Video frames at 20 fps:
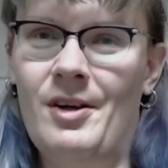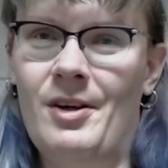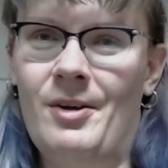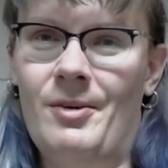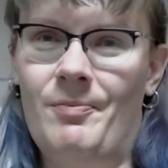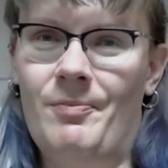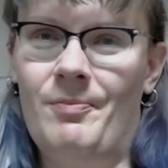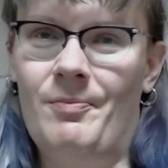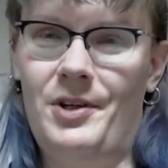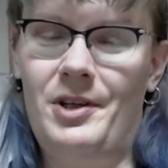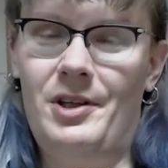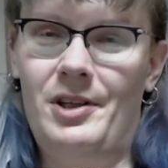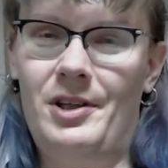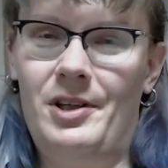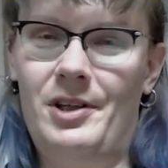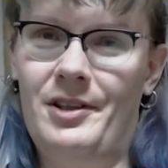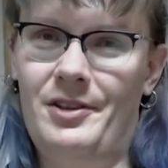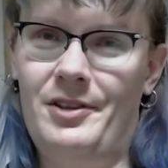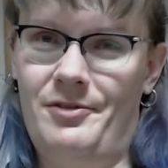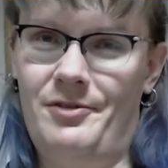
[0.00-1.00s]
lot
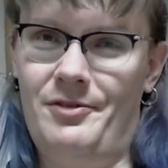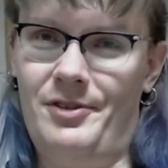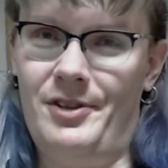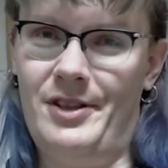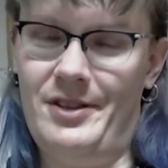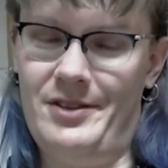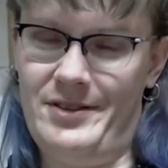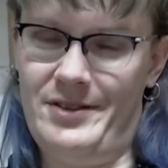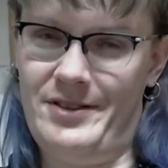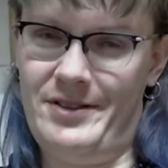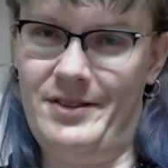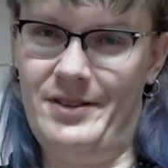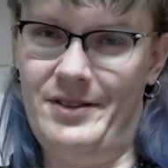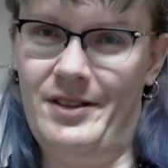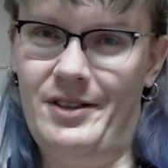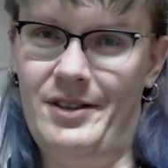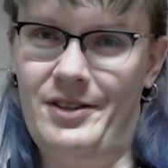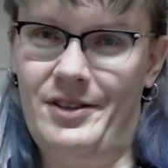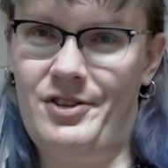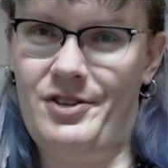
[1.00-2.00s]
of us
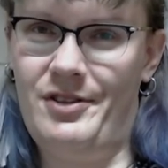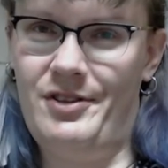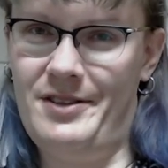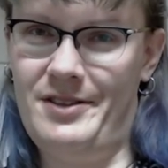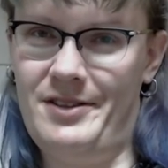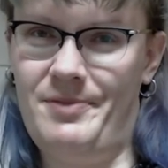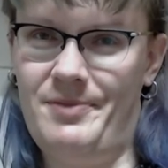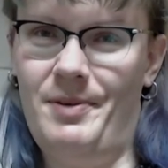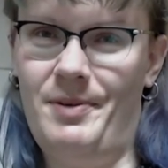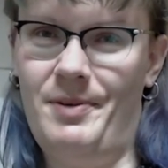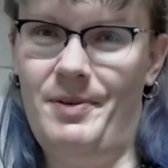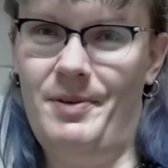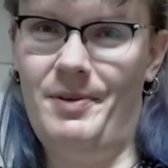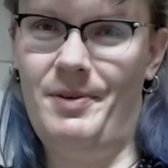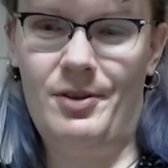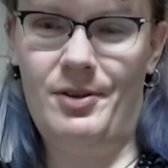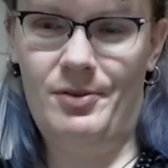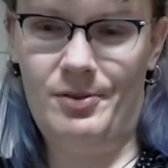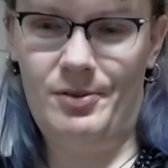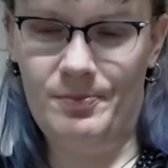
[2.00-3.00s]
trans people,
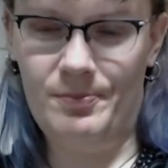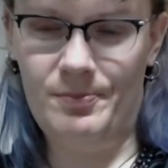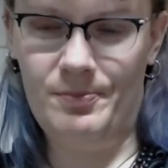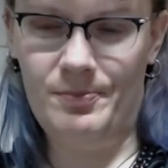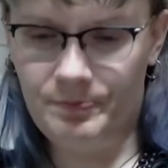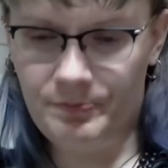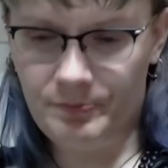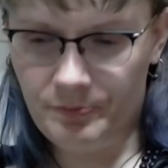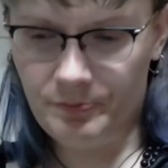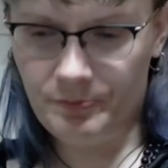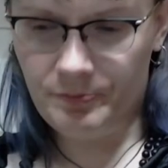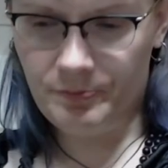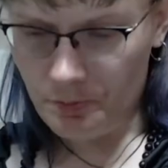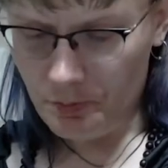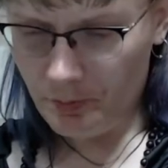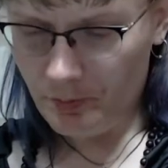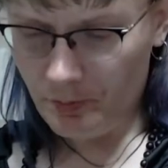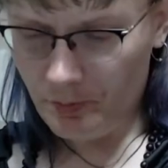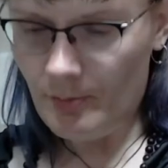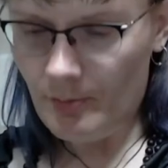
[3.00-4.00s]

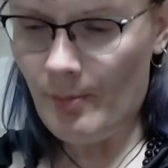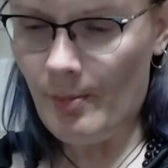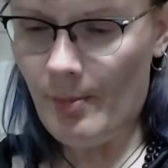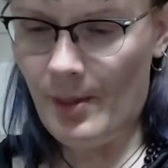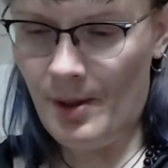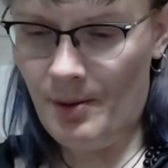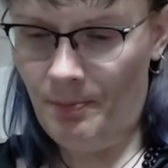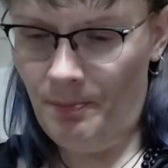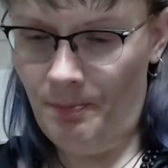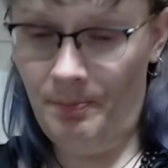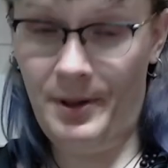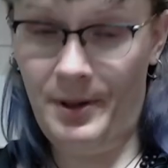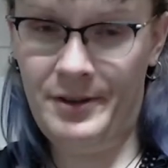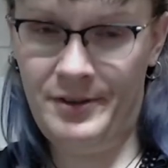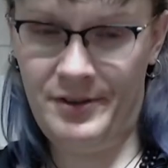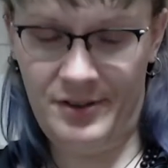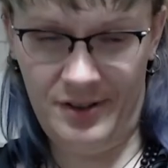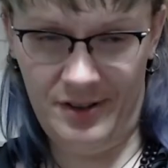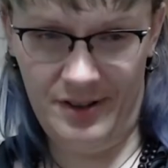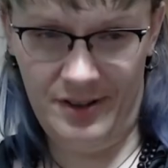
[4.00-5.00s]
but
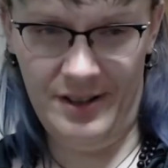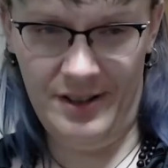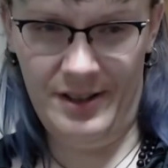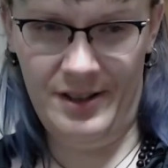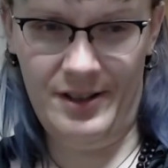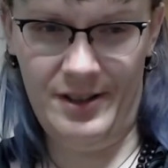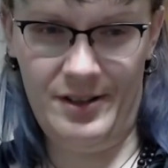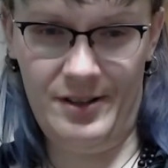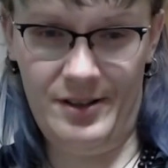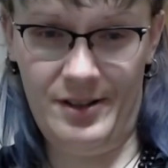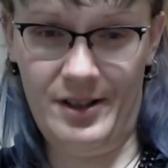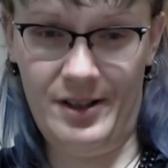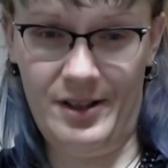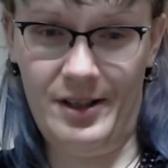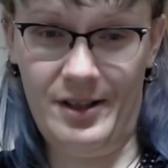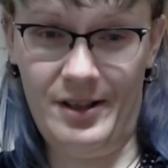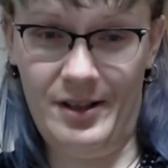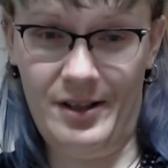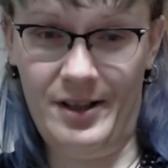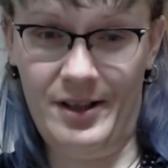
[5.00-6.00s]

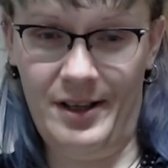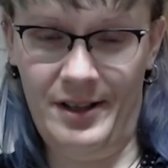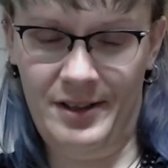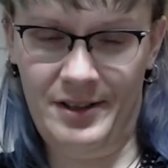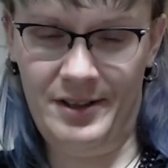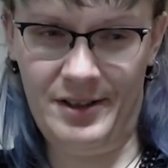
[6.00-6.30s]
I can